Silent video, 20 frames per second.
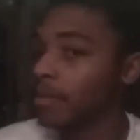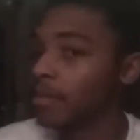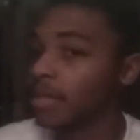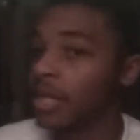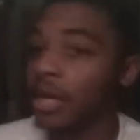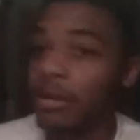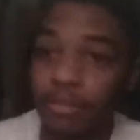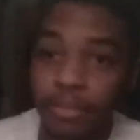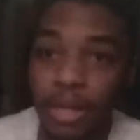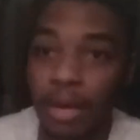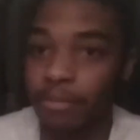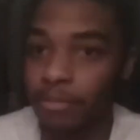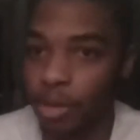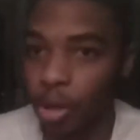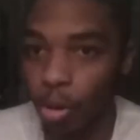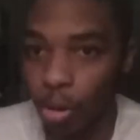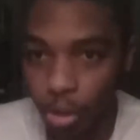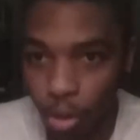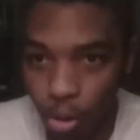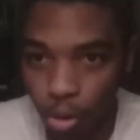something's
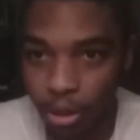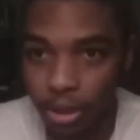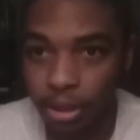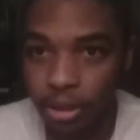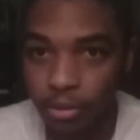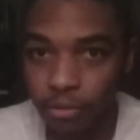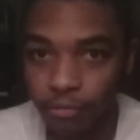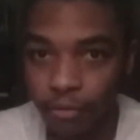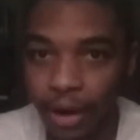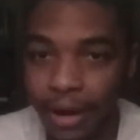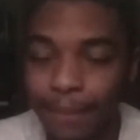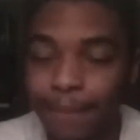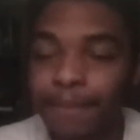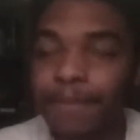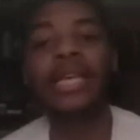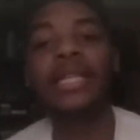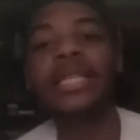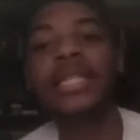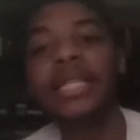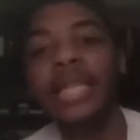going on." Right?
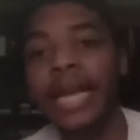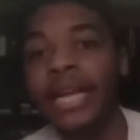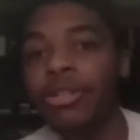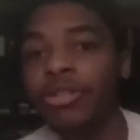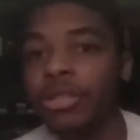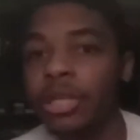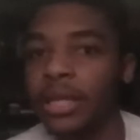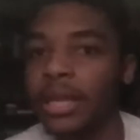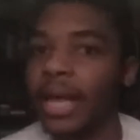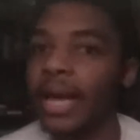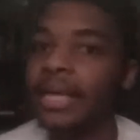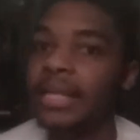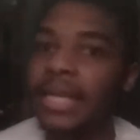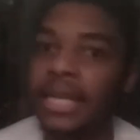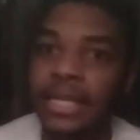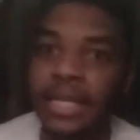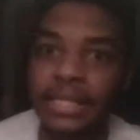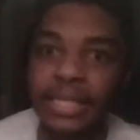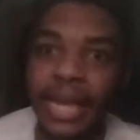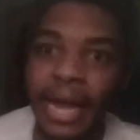This is interesting. Like I
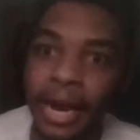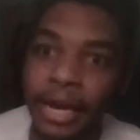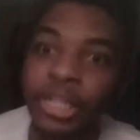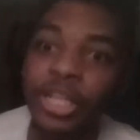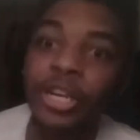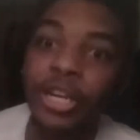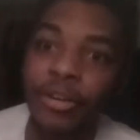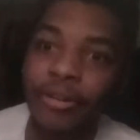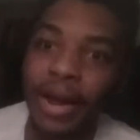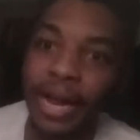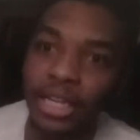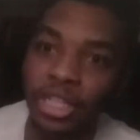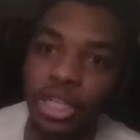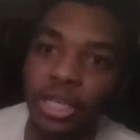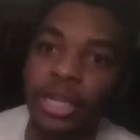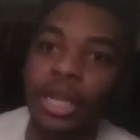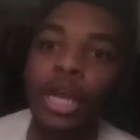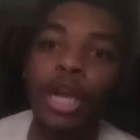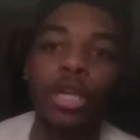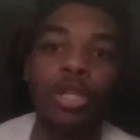said, this character
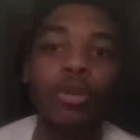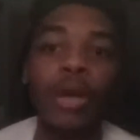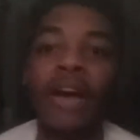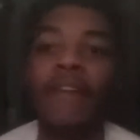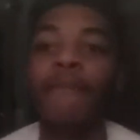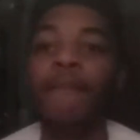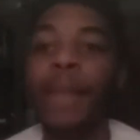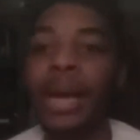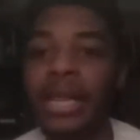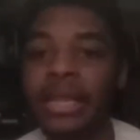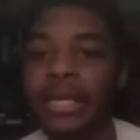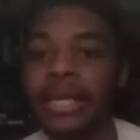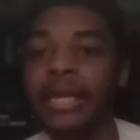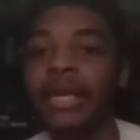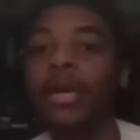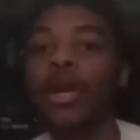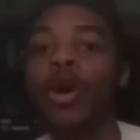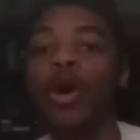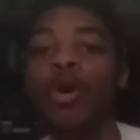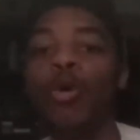interaction. You have
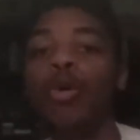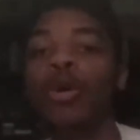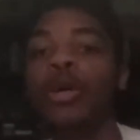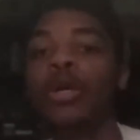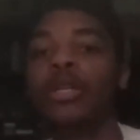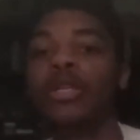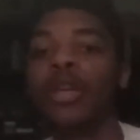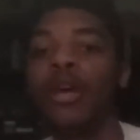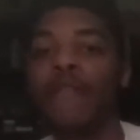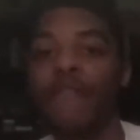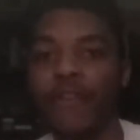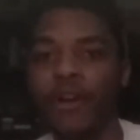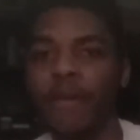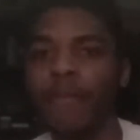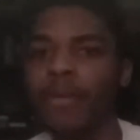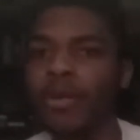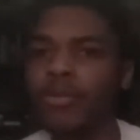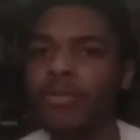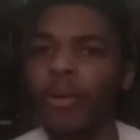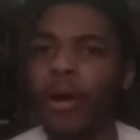Melody, who is for the
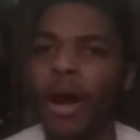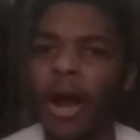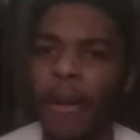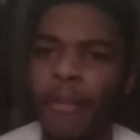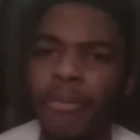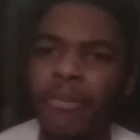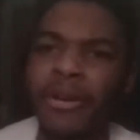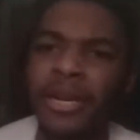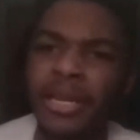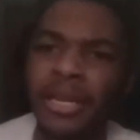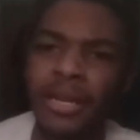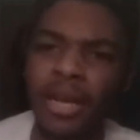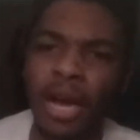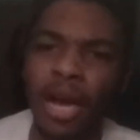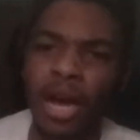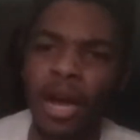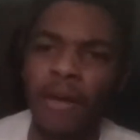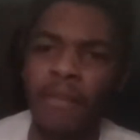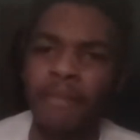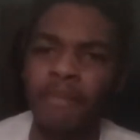most part a pretty
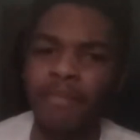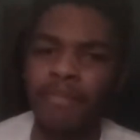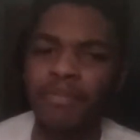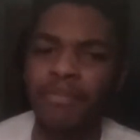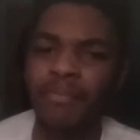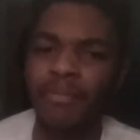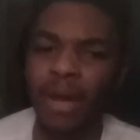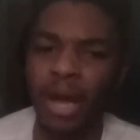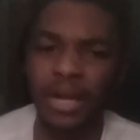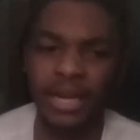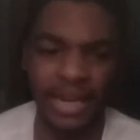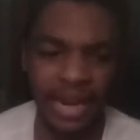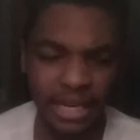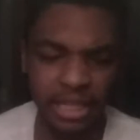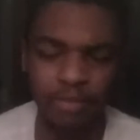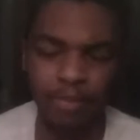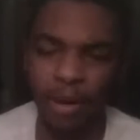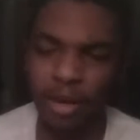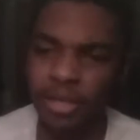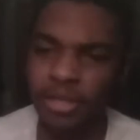a
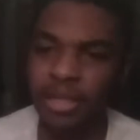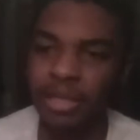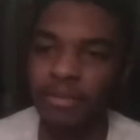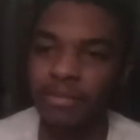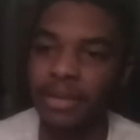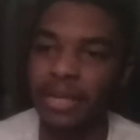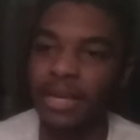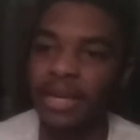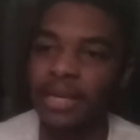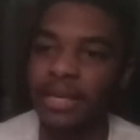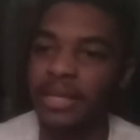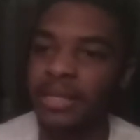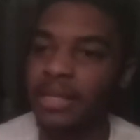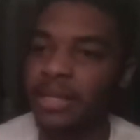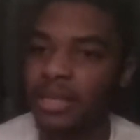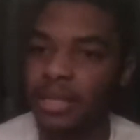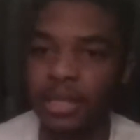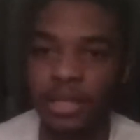nice person because